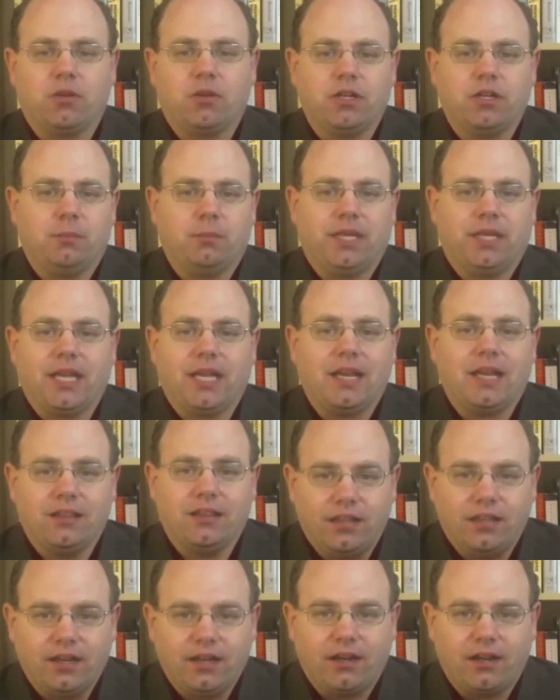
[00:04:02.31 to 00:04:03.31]
we're going to pick out of
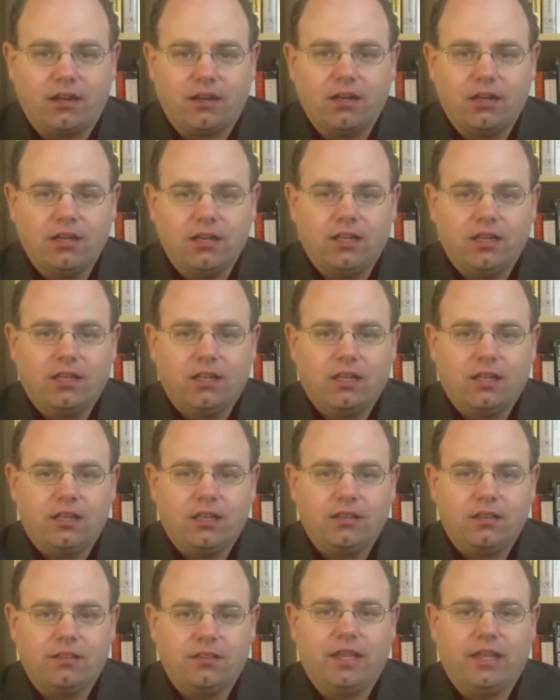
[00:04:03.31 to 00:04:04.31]
the air,
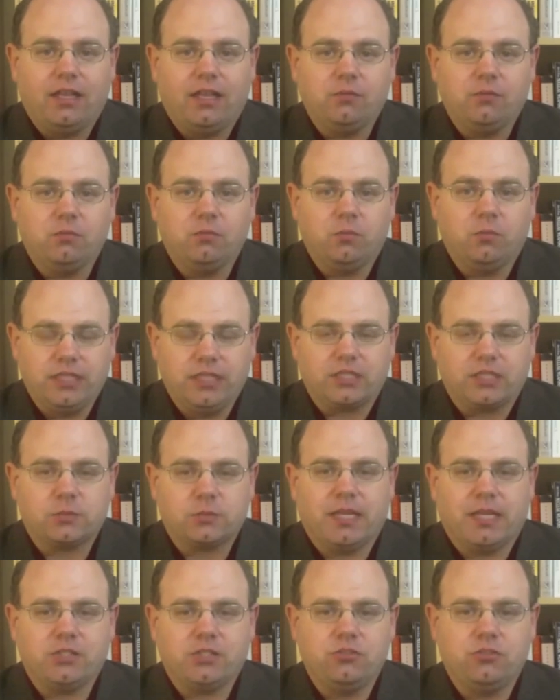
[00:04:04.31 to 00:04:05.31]
then we
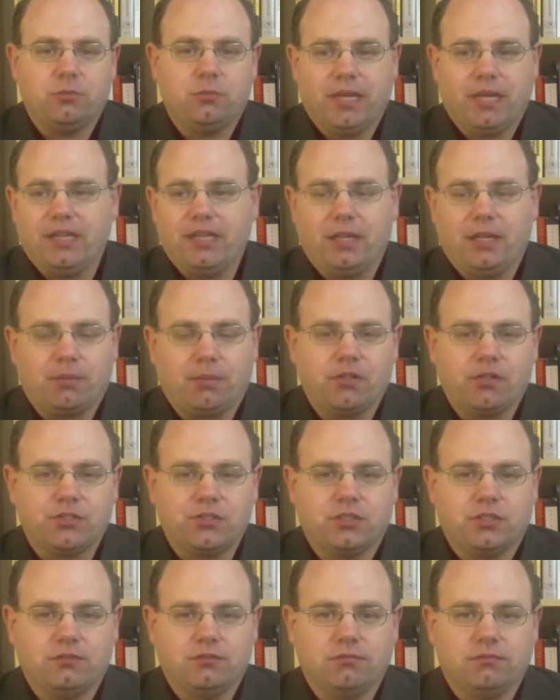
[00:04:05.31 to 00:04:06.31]
expect you to pay that
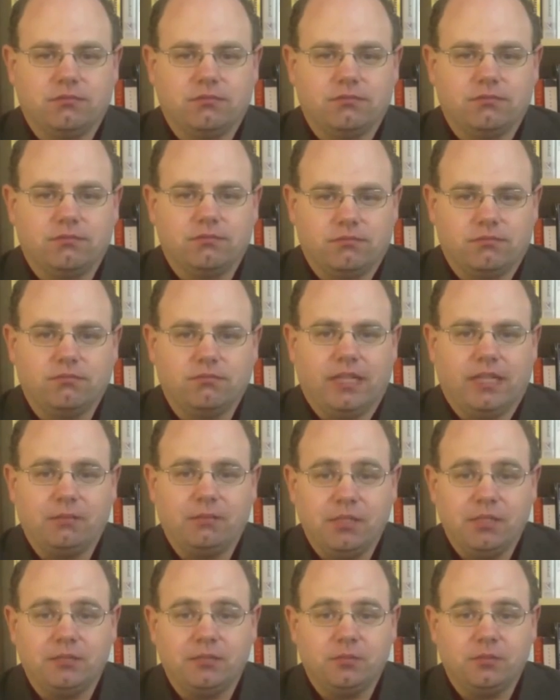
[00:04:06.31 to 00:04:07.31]
person
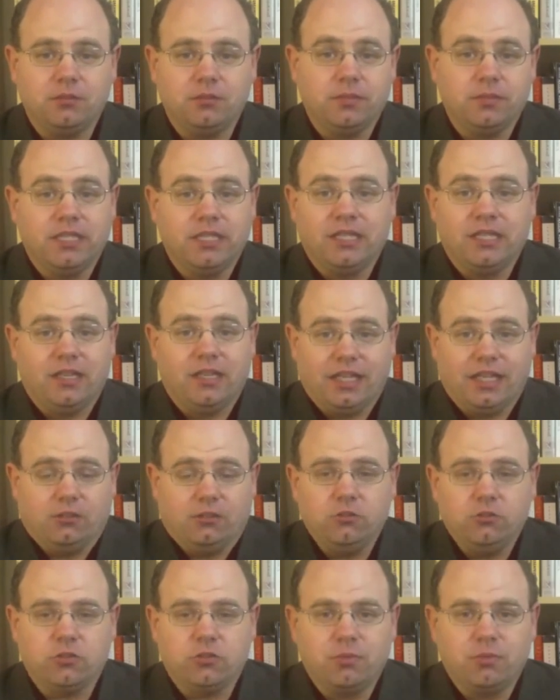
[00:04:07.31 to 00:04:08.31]
that minimum
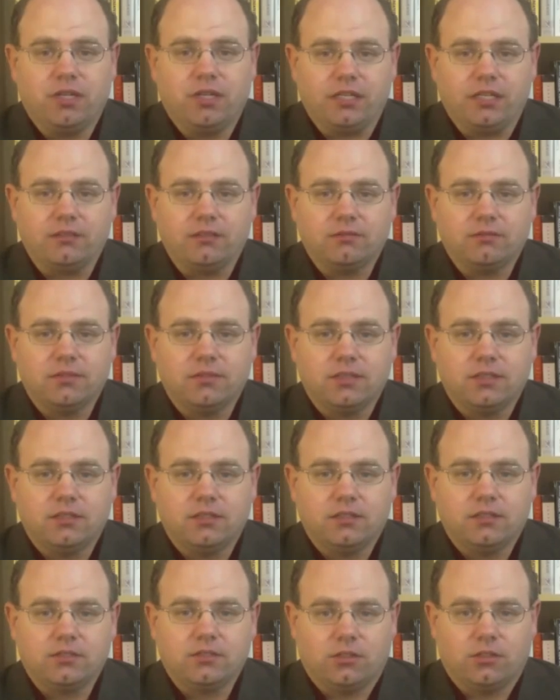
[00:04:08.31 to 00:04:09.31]
and lose money.
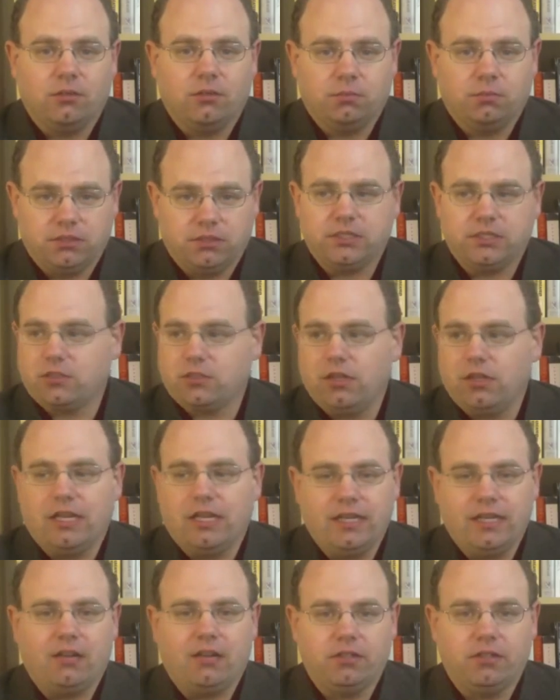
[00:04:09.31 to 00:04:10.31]
So please go
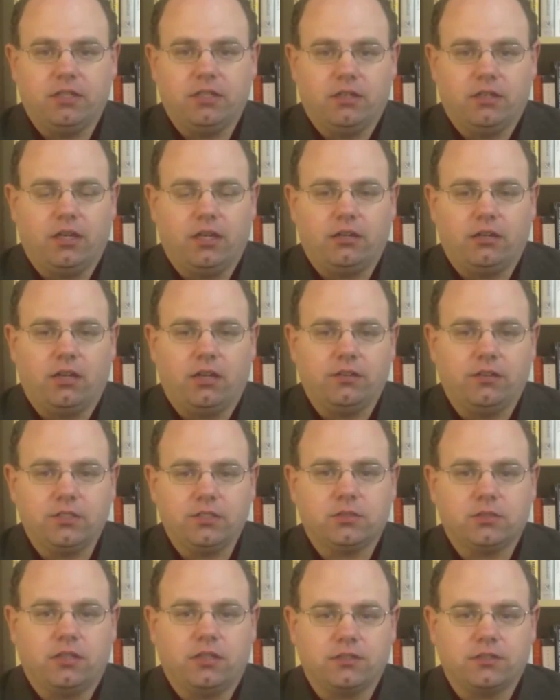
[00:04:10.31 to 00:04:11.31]
ahead now and hire all
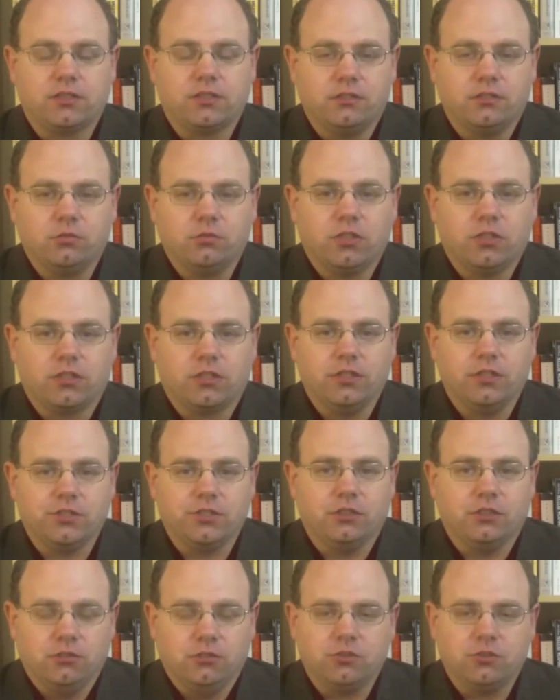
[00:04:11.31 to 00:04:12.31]
these unskilled
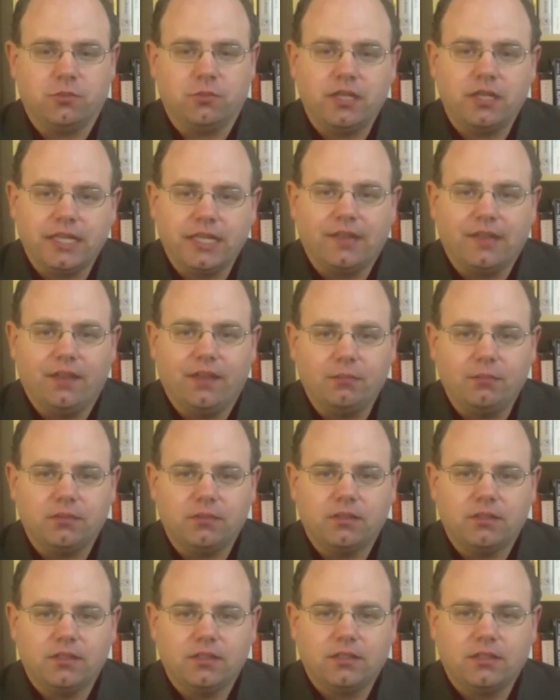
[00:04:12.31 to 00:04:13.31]
workers and lose money on them.
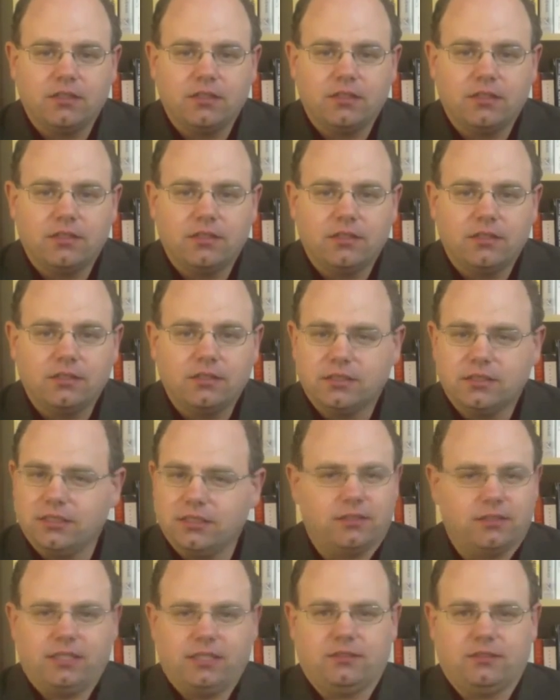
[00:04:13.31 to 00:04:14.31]
You
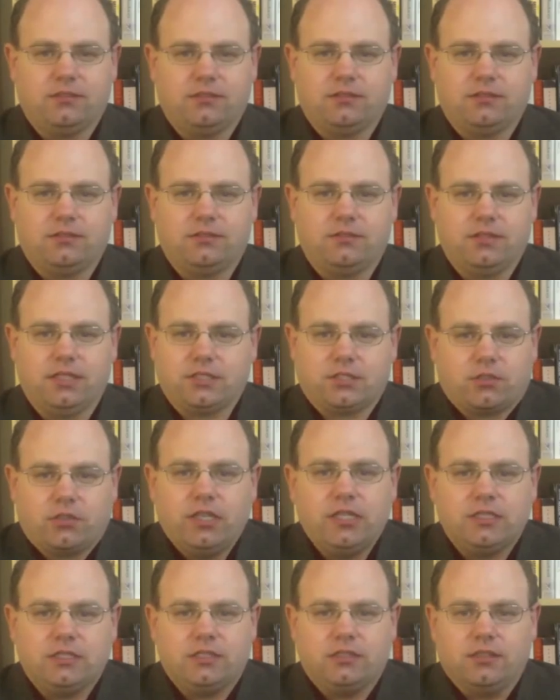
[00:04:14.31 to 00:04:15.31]
see, that's
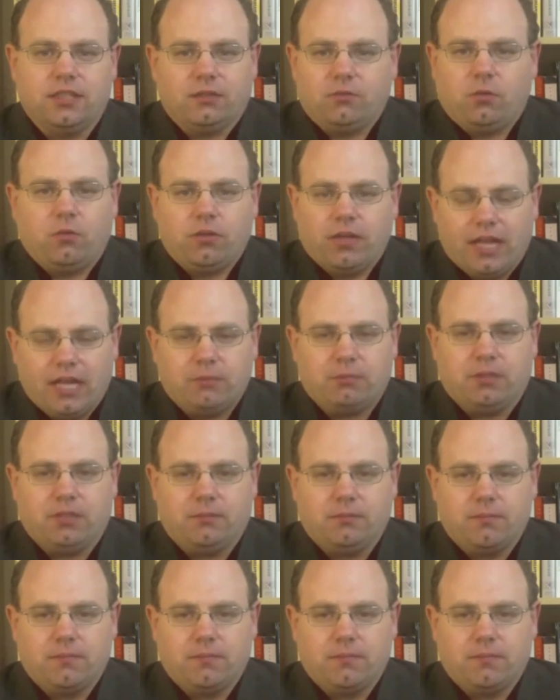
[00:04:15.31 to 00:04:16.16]
crazy. That won't happen.